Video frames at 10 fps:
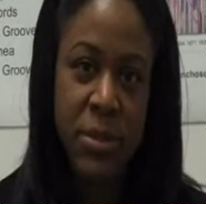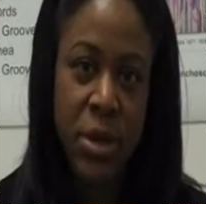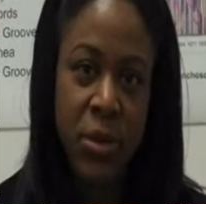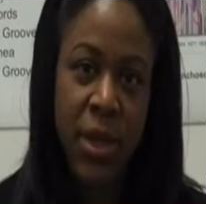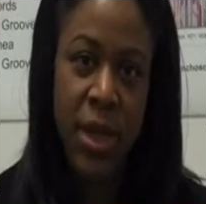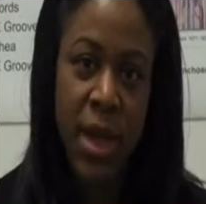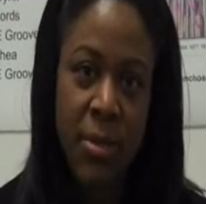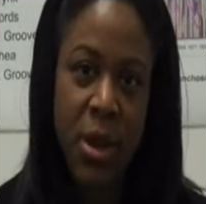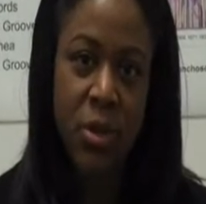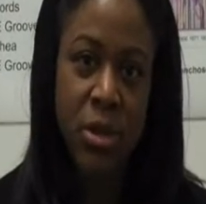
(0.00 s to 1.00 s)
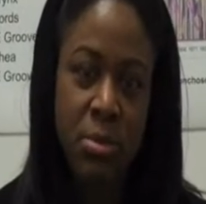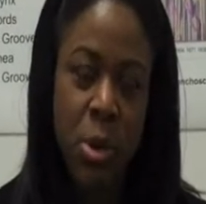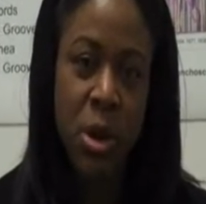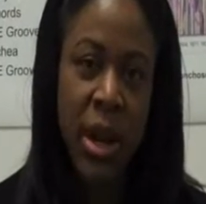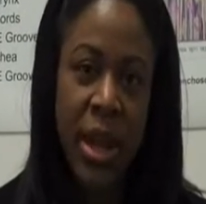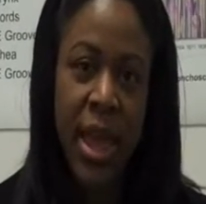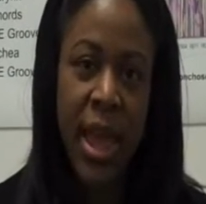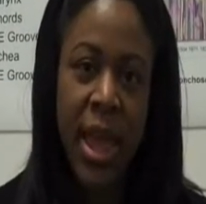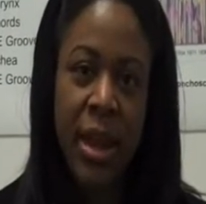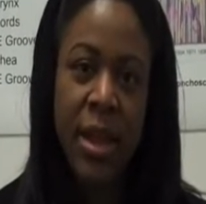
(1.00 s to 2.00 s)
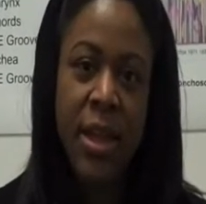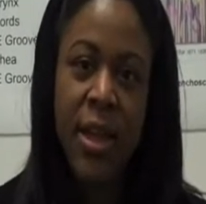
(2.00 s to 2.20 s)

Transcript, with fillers: So they came here this morning and